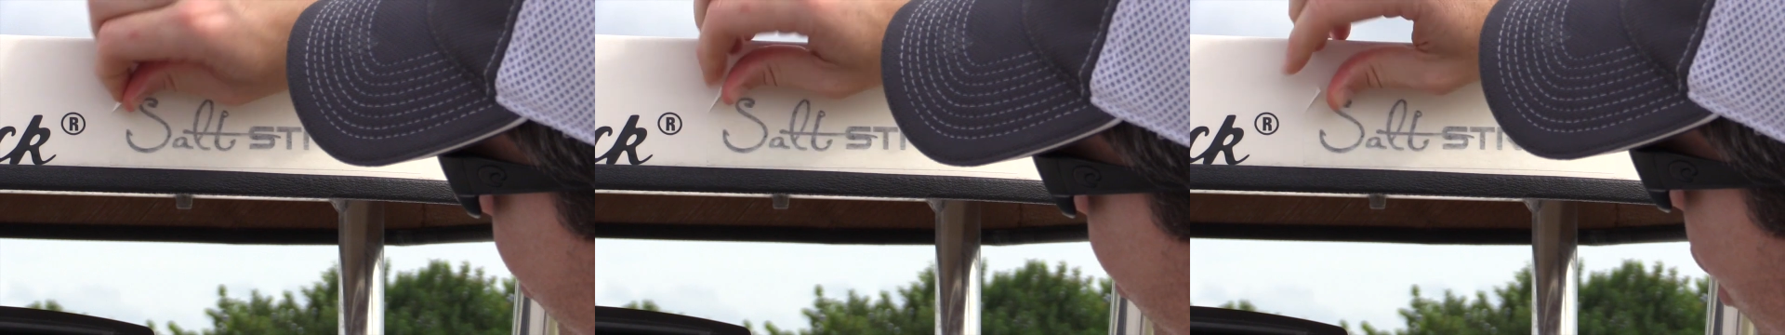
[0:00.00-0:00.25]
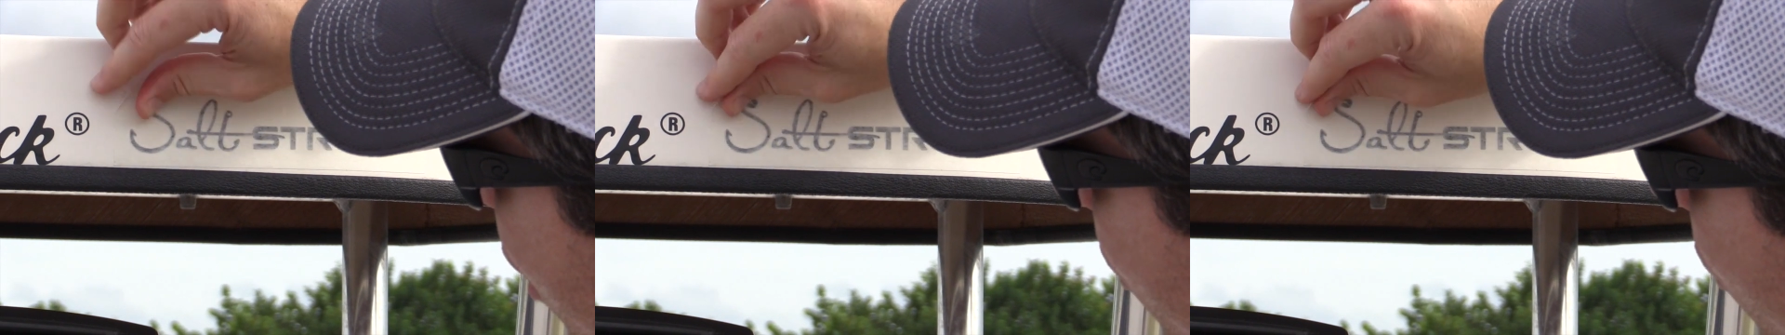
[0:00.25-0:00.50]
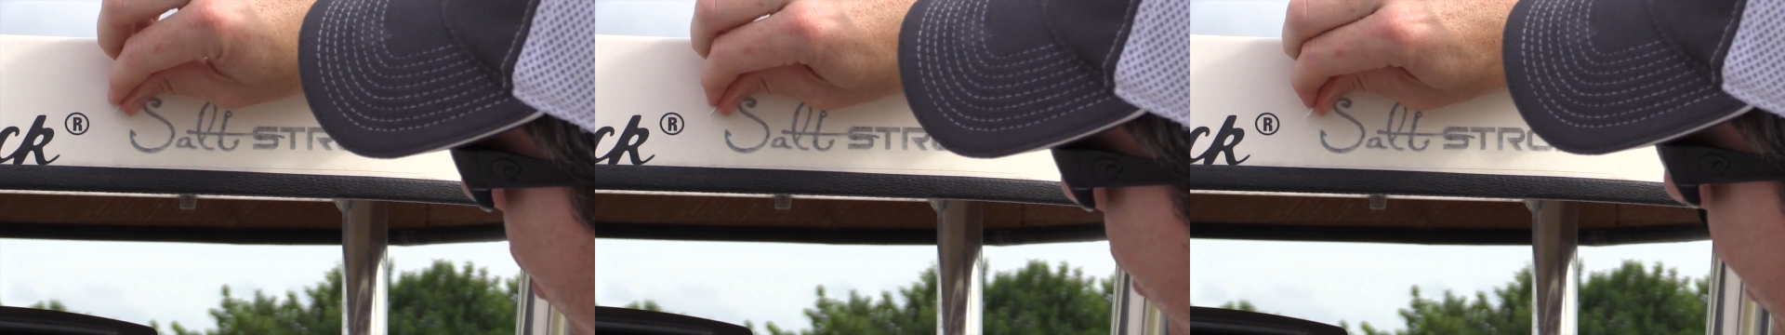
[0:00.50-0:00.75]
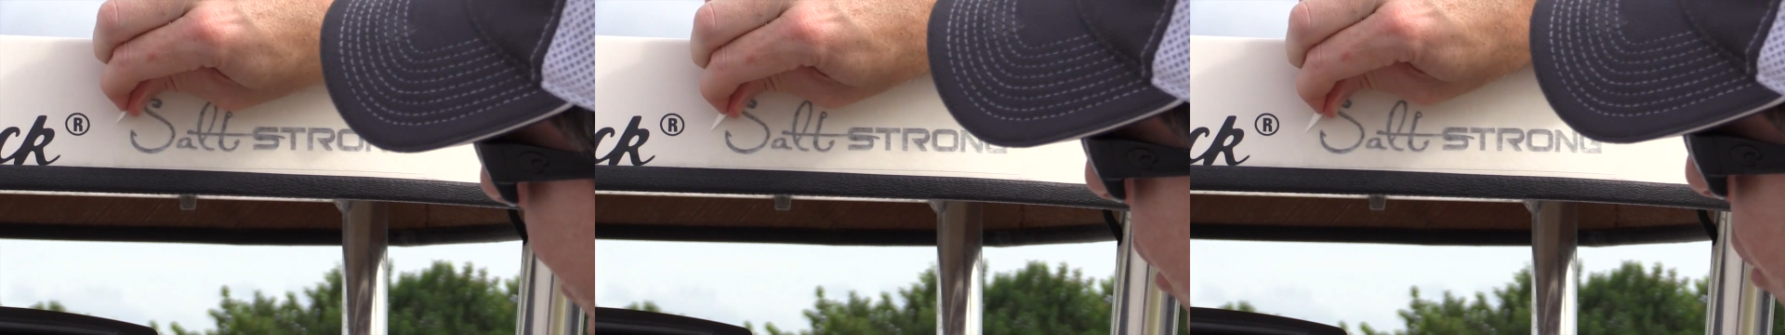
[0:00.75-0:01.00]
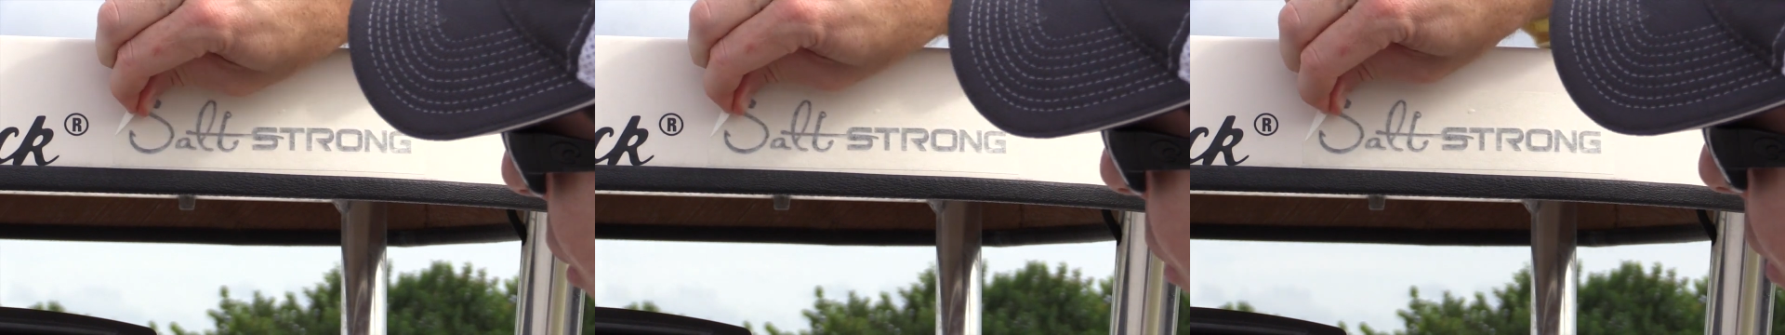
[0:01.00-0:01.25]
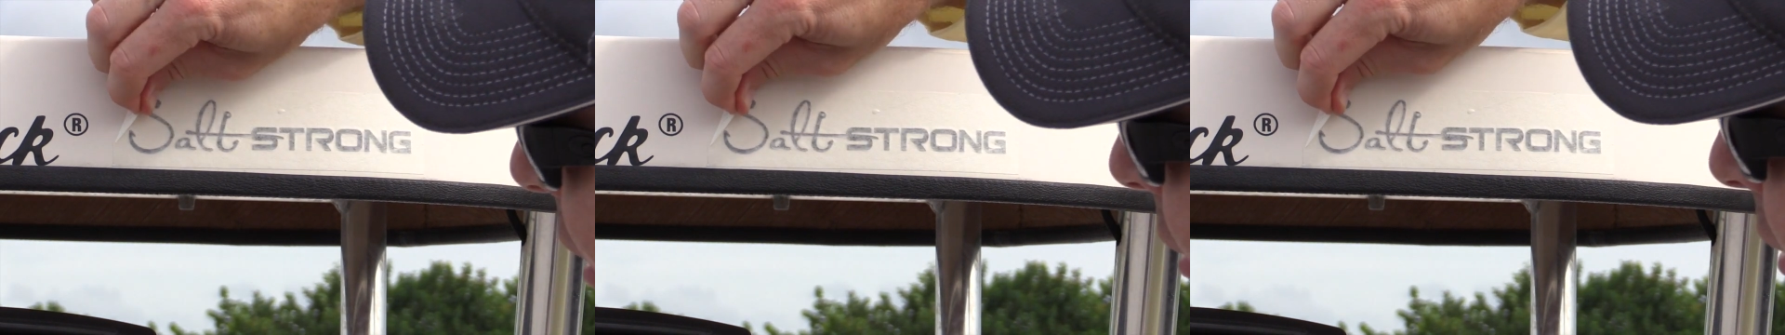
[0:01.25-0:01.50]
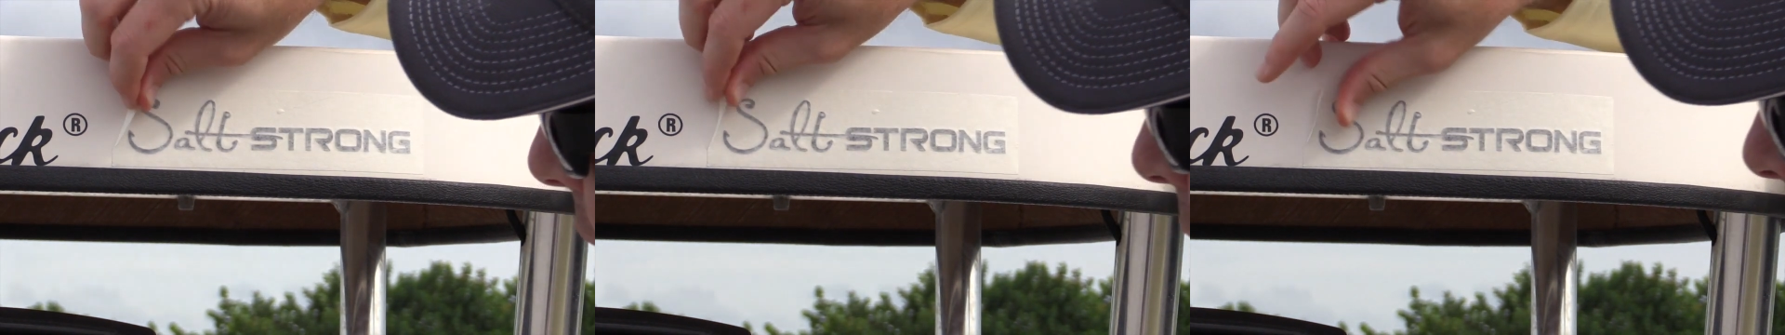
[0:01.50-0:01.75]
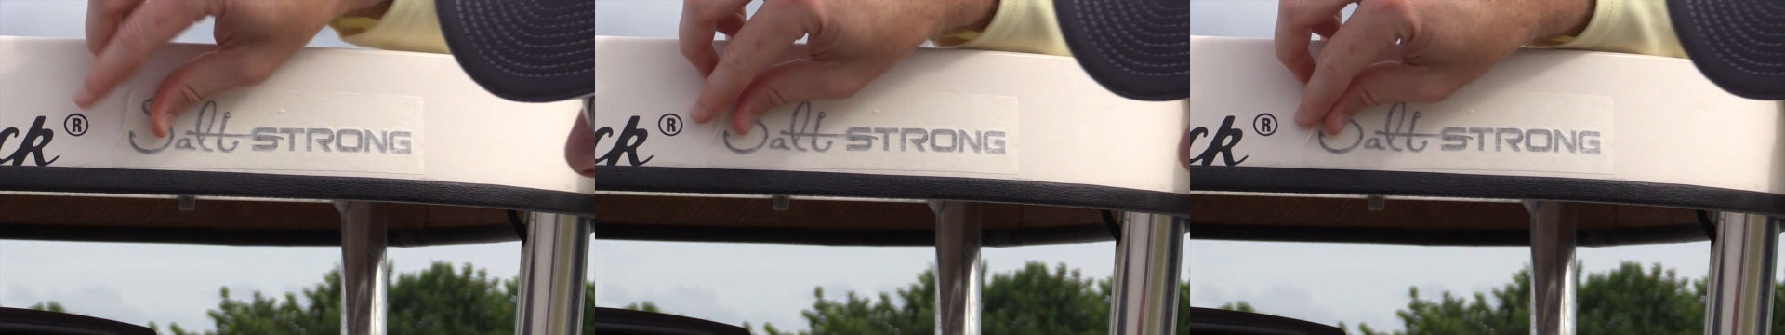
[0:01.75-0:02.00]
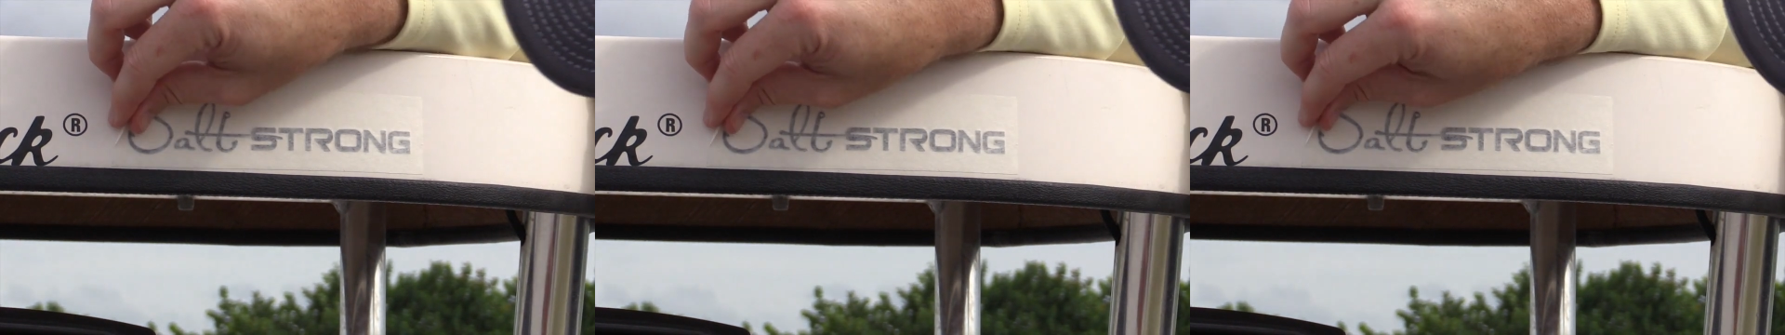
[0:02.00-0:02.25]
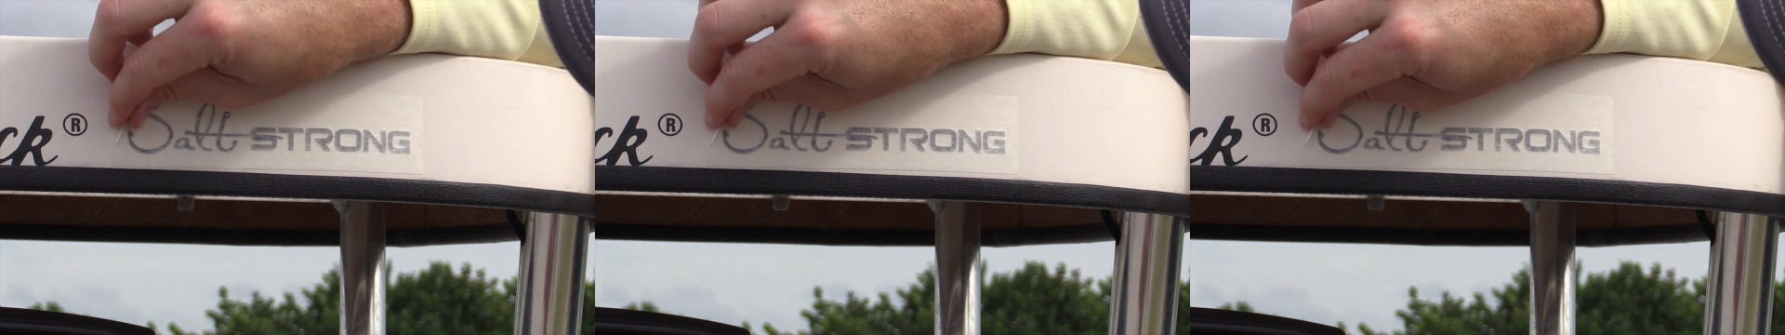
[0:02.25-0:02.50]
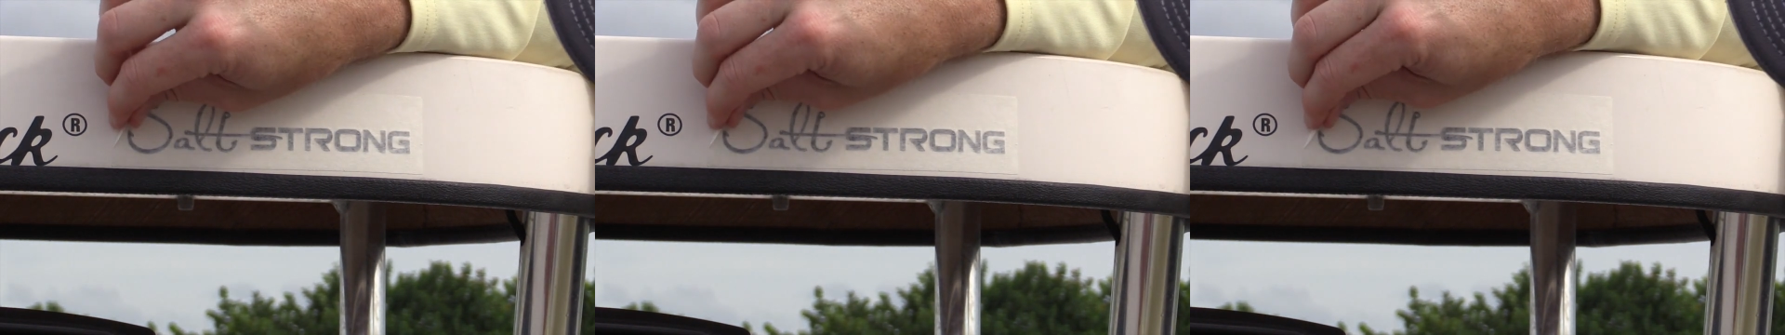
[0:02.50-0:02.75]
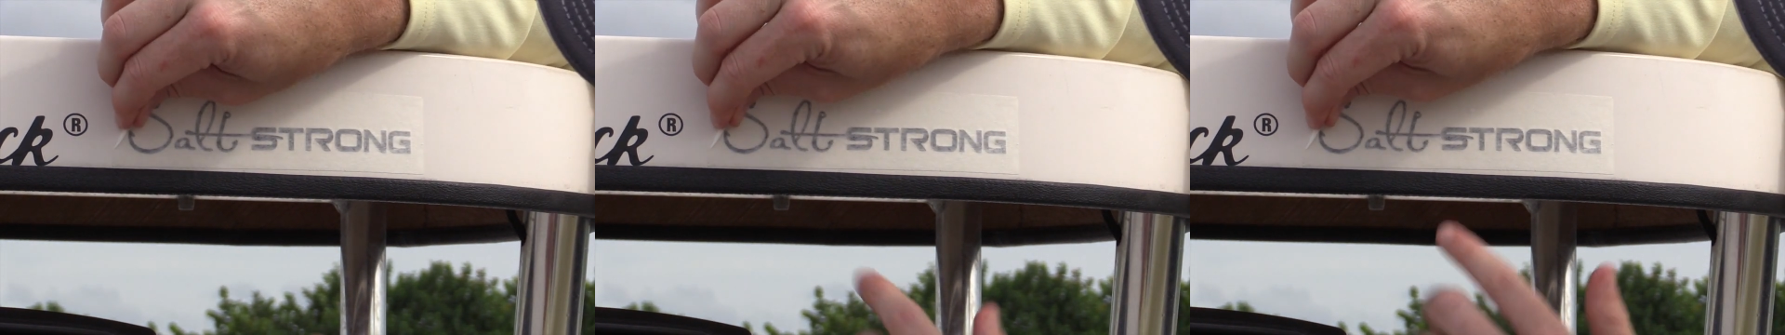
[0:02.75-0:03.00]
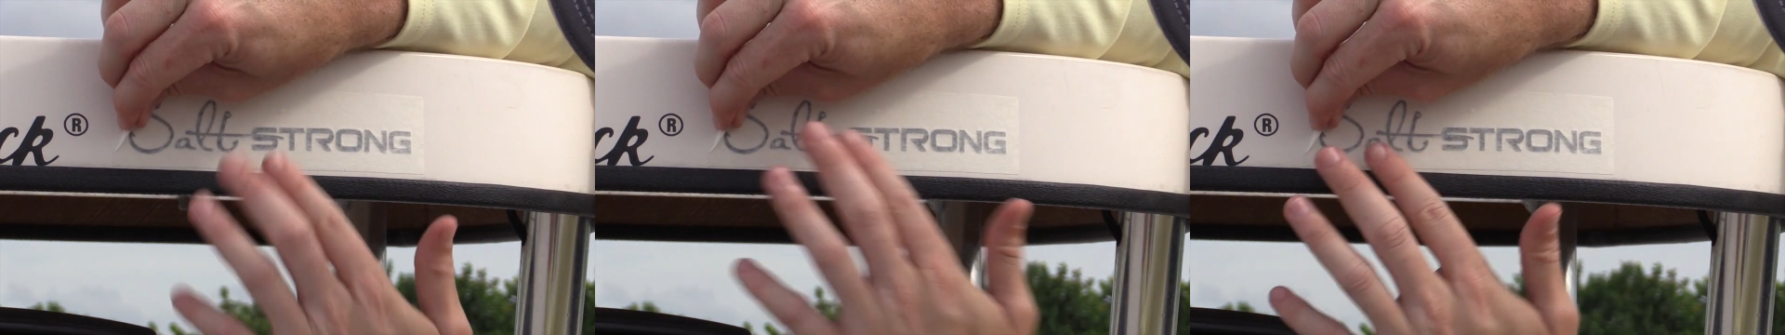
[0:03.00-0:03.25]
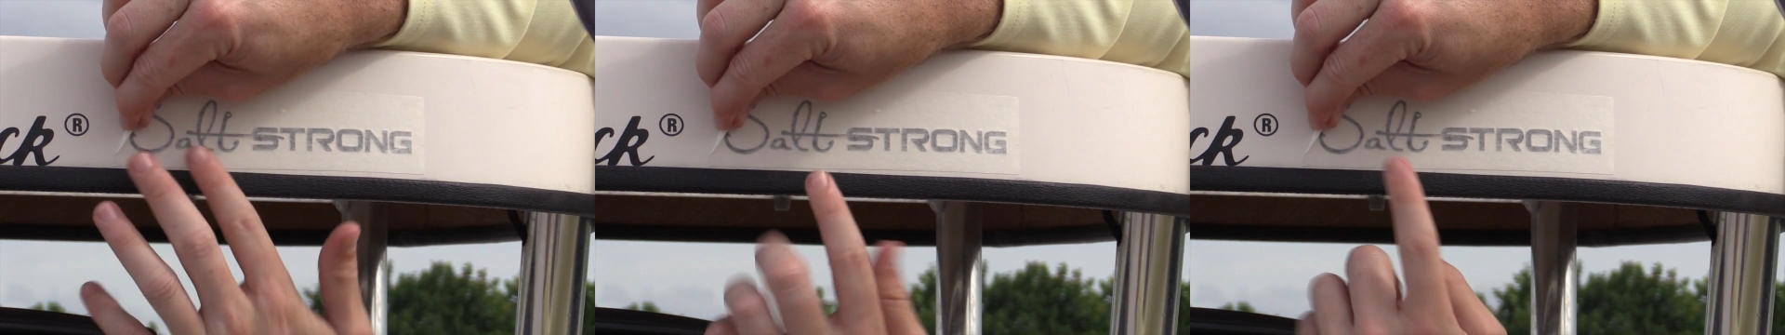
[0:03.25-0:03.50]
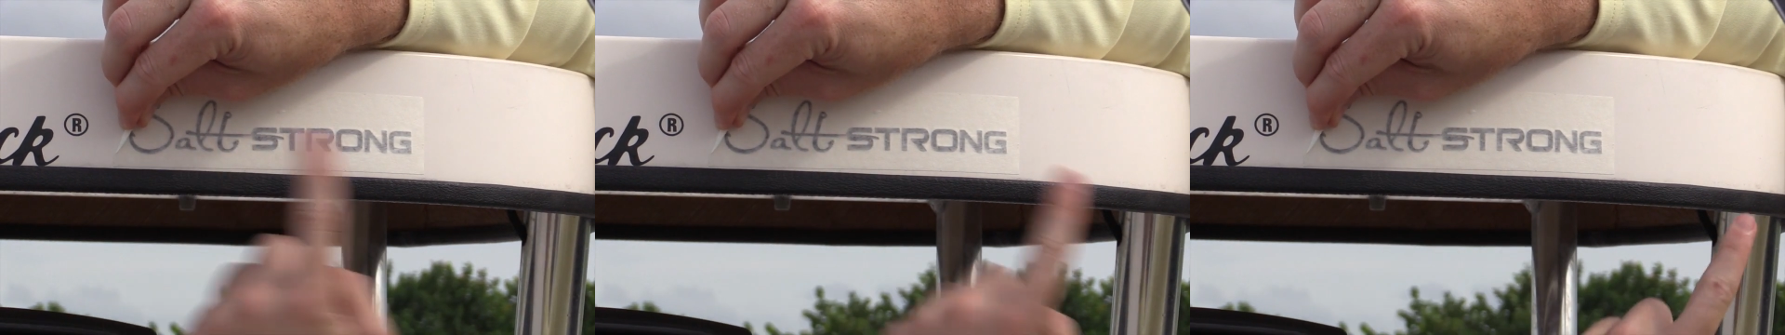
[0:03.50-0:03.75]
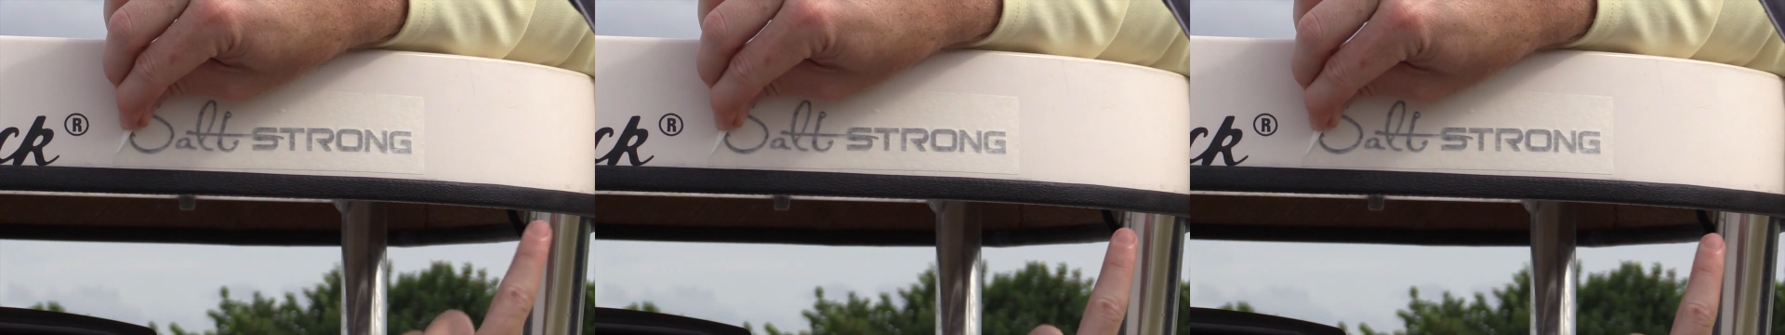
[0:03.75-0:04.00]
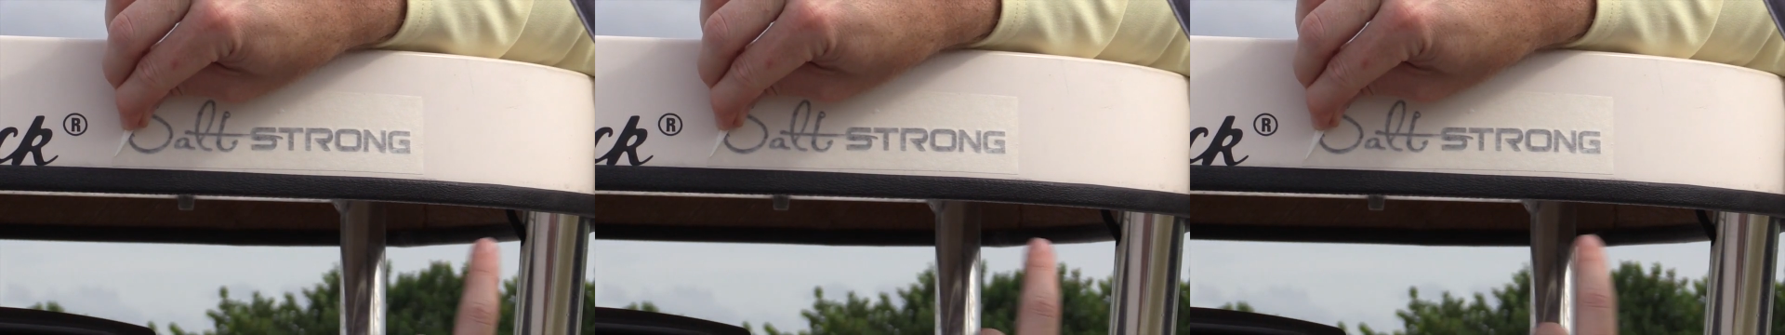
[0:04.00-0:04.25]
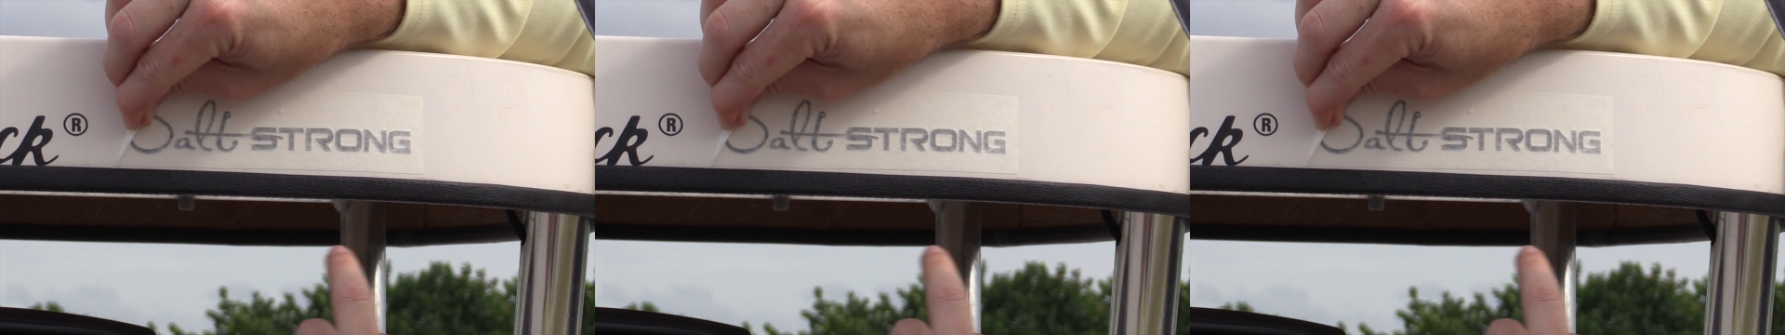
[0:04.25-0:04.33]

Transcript: Nobody's mouth can be seen.